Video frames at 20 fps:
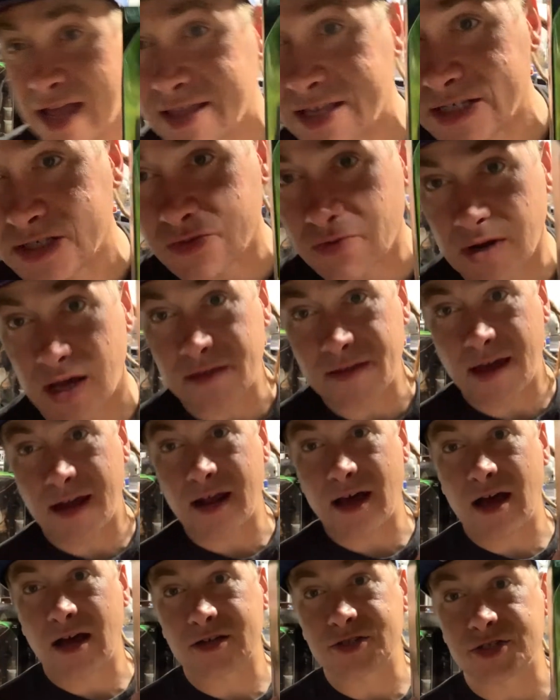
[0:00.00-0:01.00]
this one on that
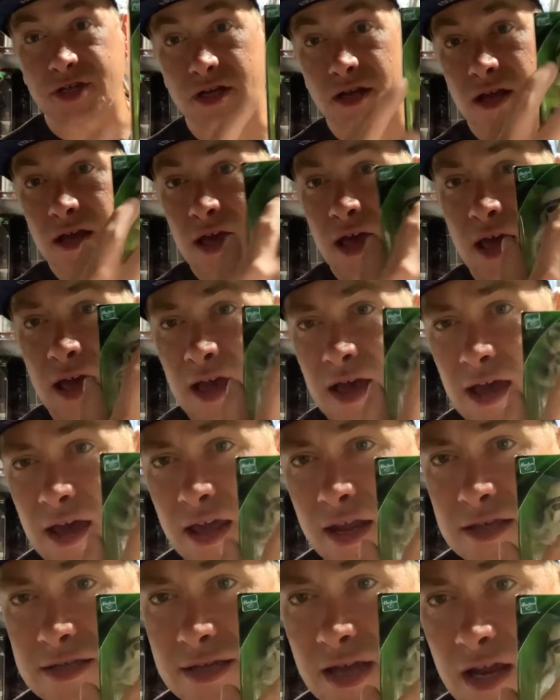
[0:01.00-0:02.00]
auction, and
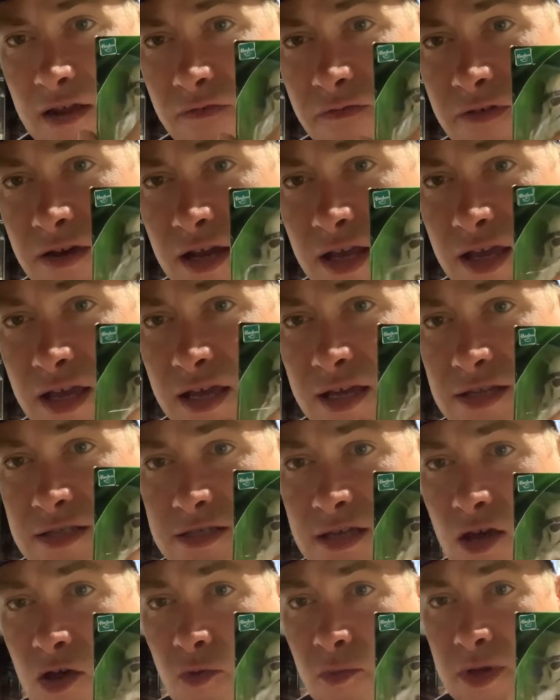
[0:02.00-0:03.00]
it's kind of funny. His
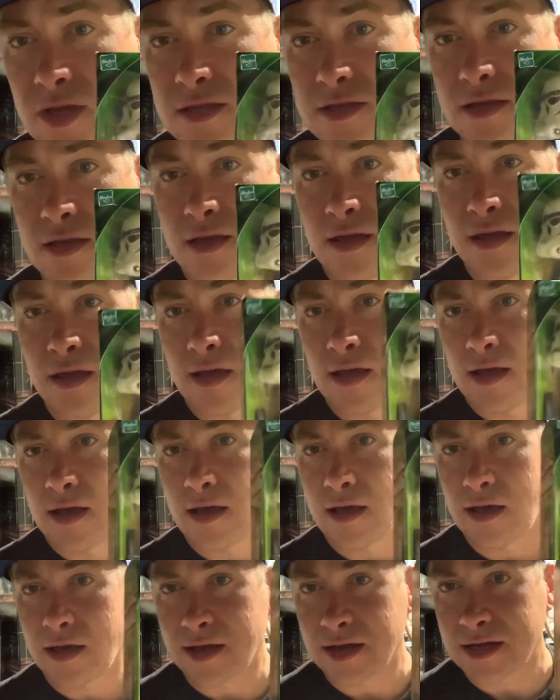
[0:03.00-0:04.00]
helmet,
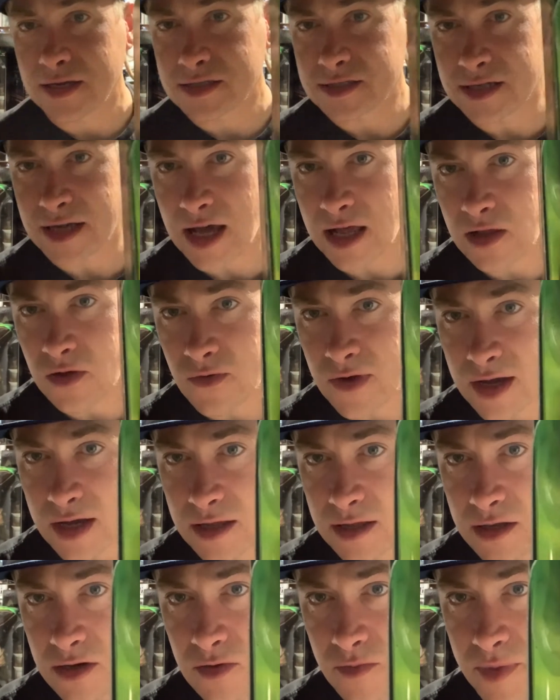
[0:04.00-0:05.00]
it is yellowing a
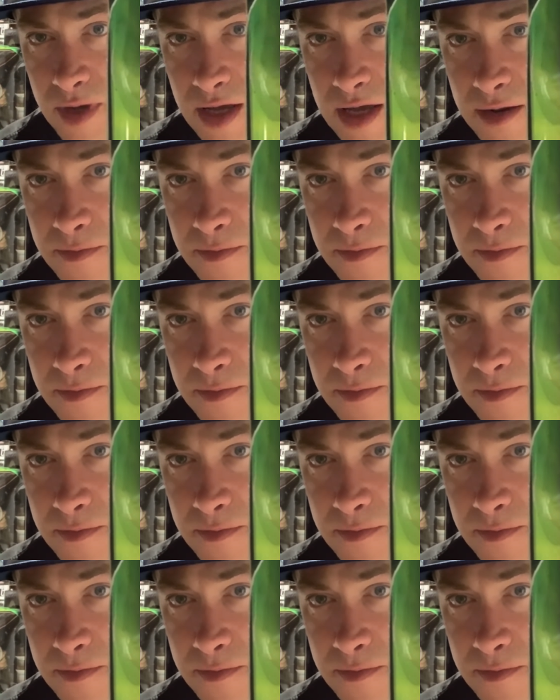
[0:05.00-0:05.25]
little bit.